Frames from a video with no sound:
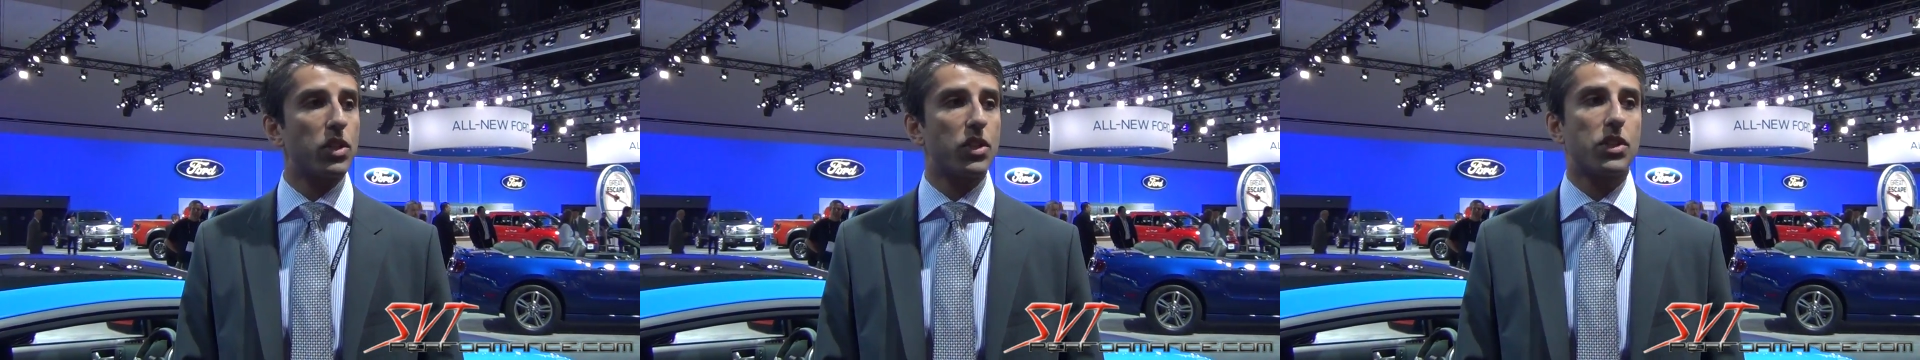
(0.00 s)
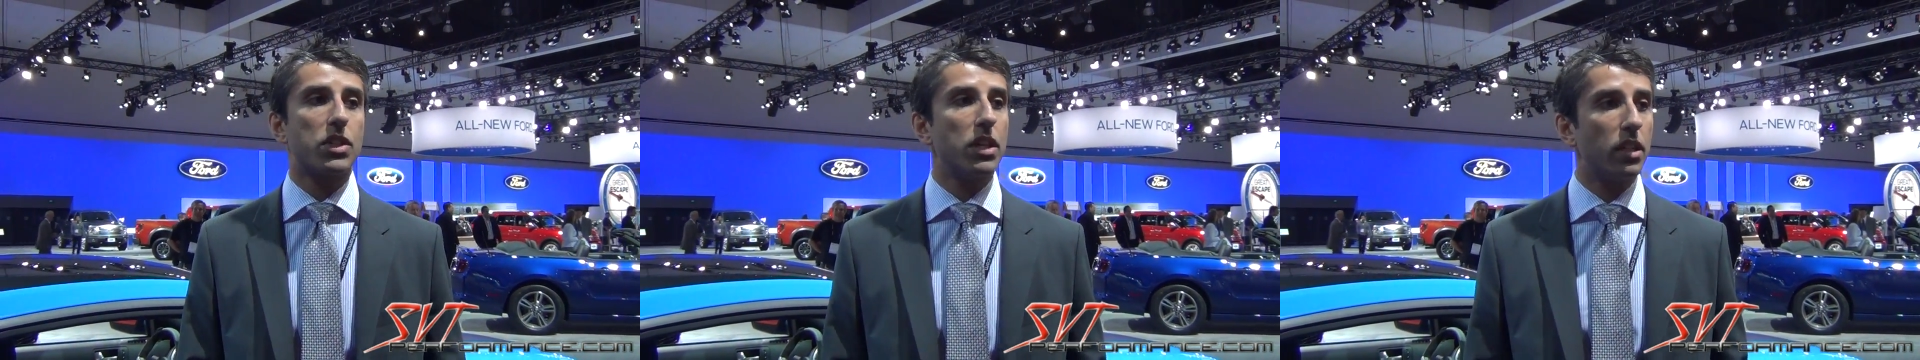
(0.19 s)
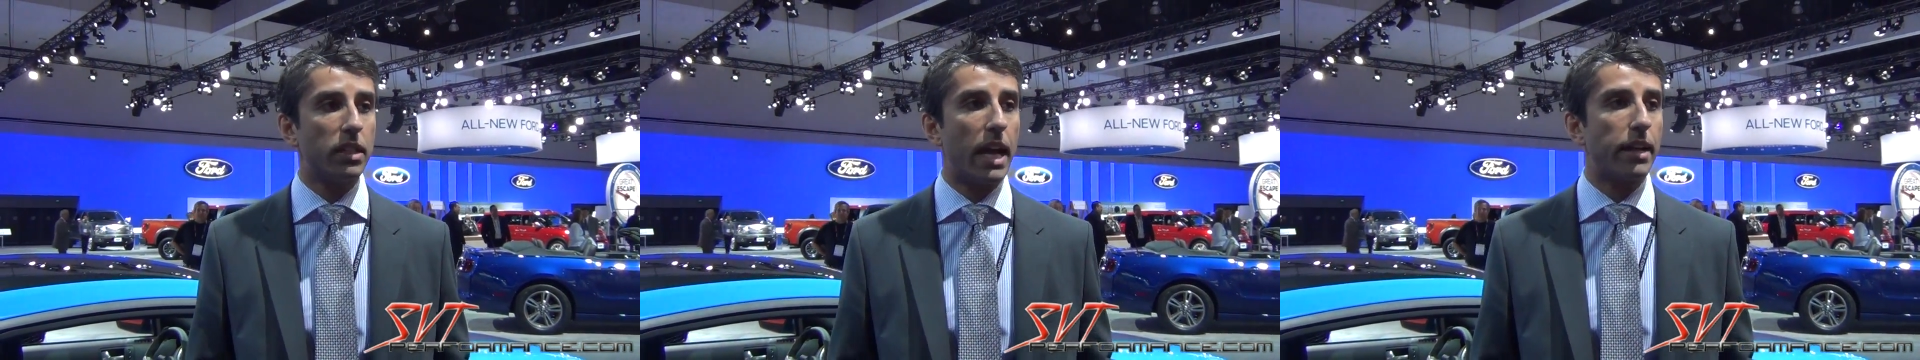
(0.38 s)
we're
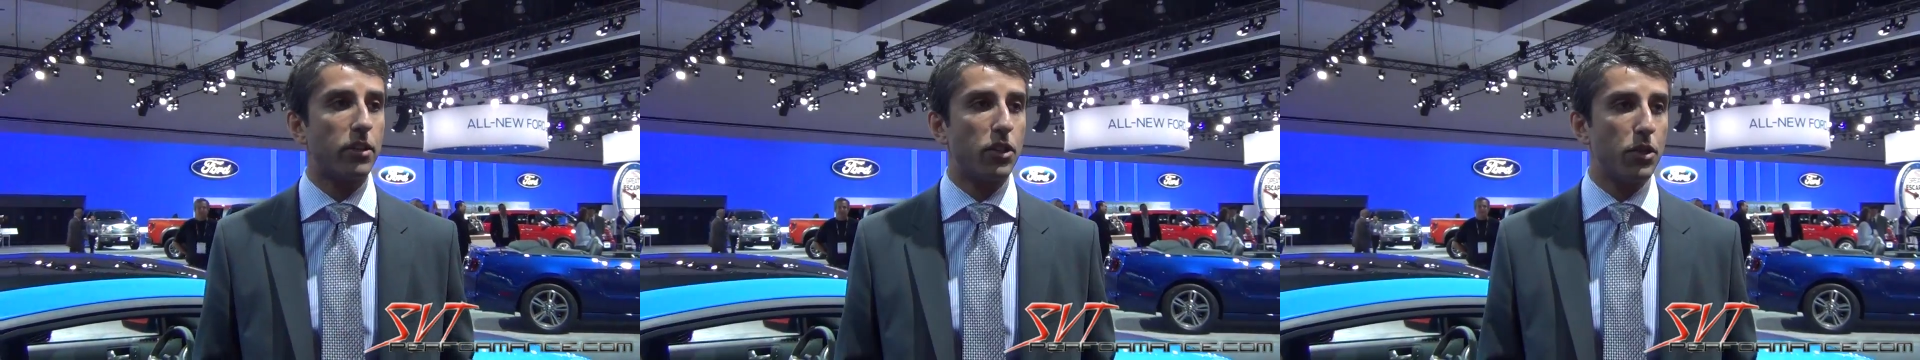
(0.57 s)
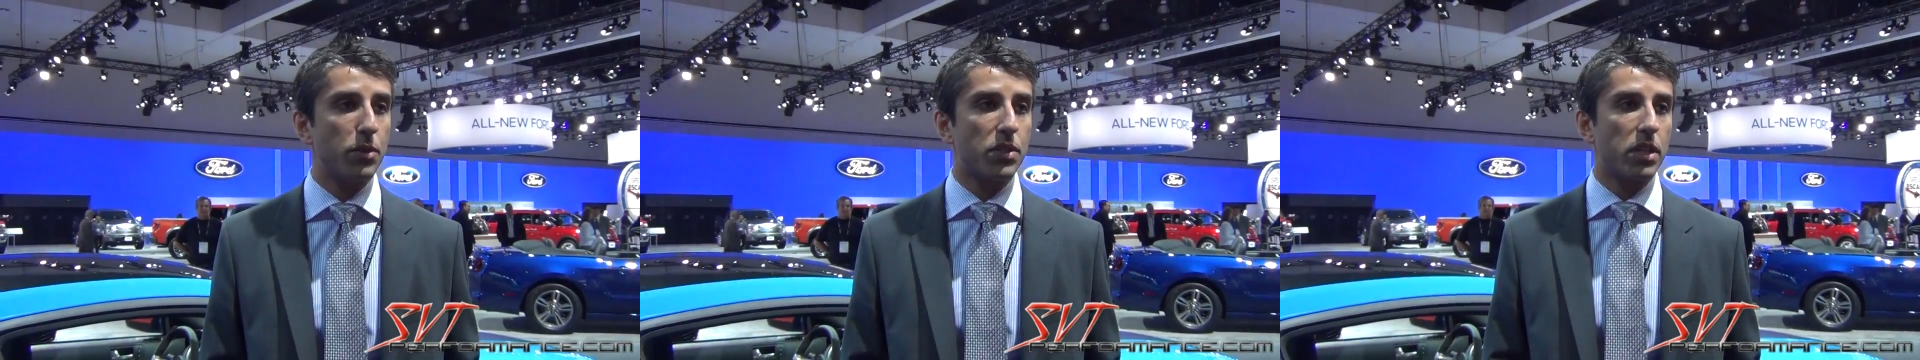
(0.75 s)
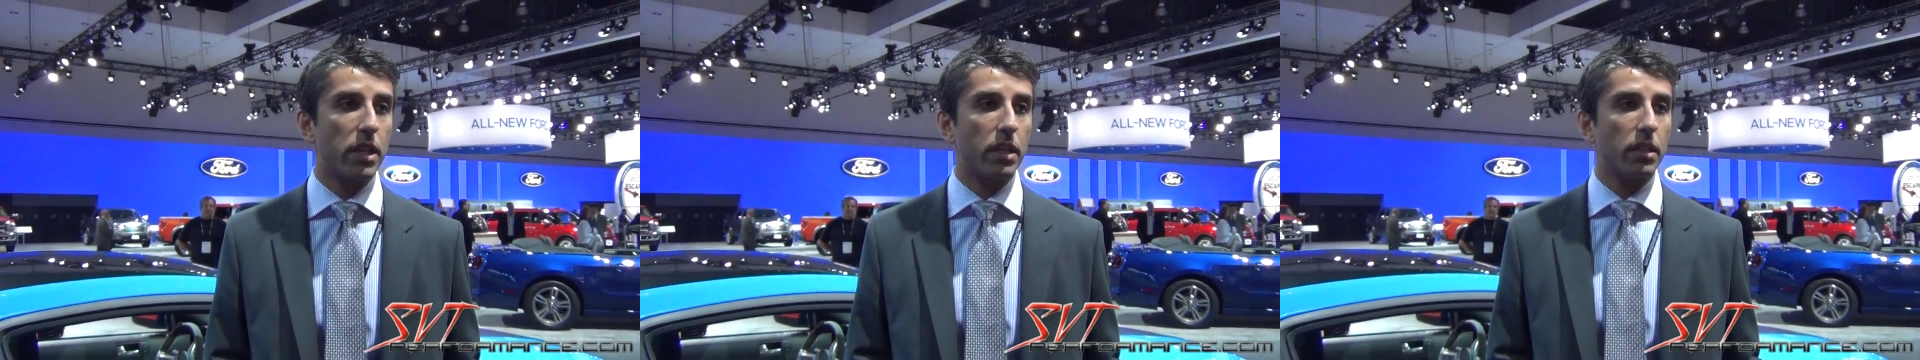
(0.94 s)
still not
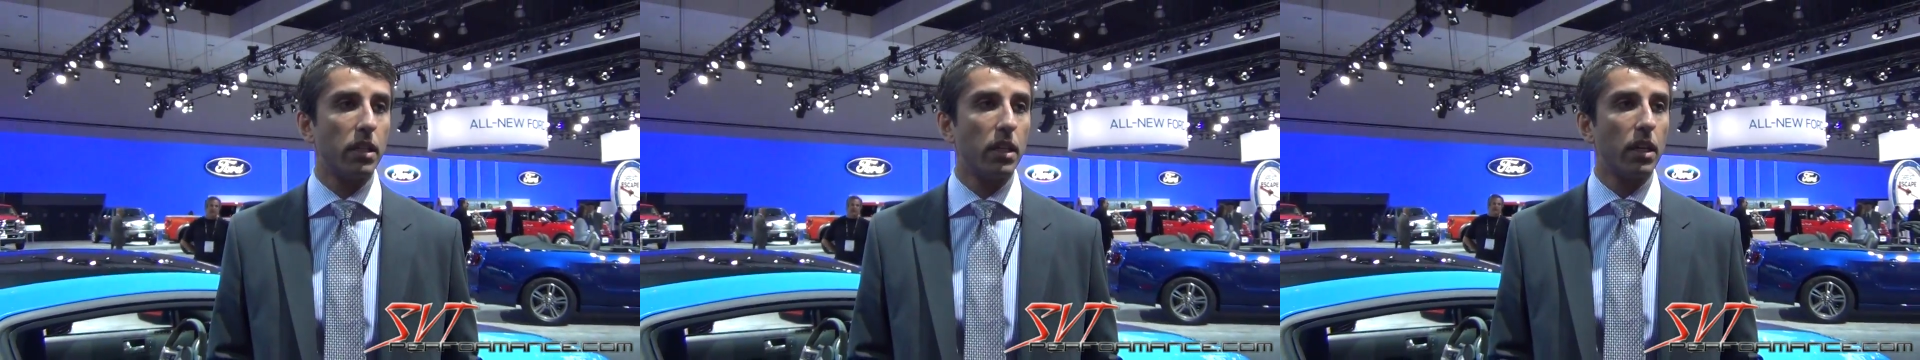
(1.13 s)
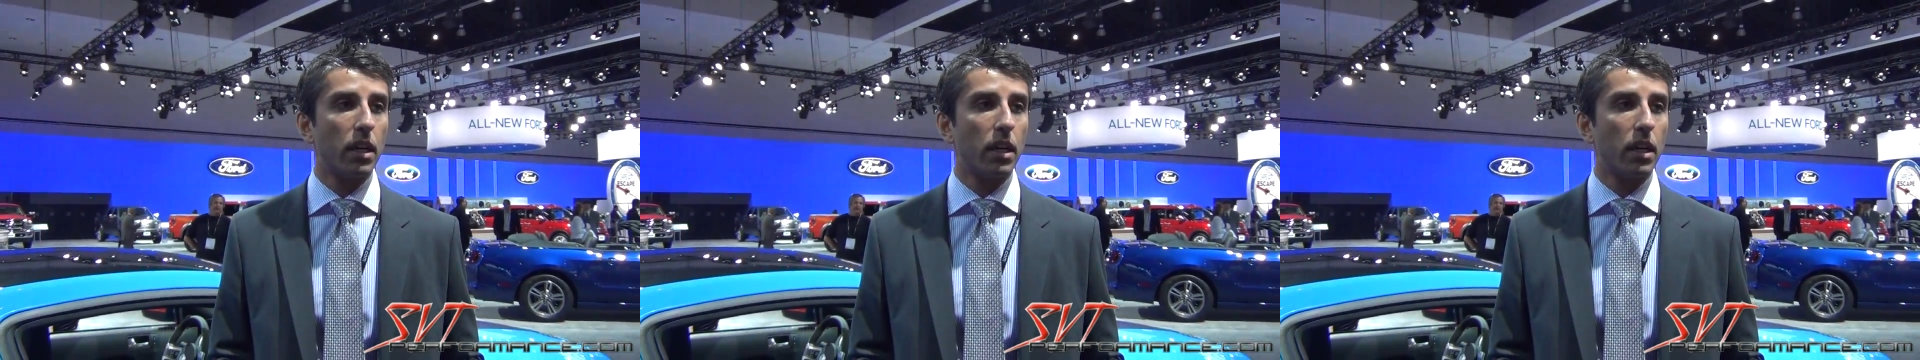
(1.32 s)
using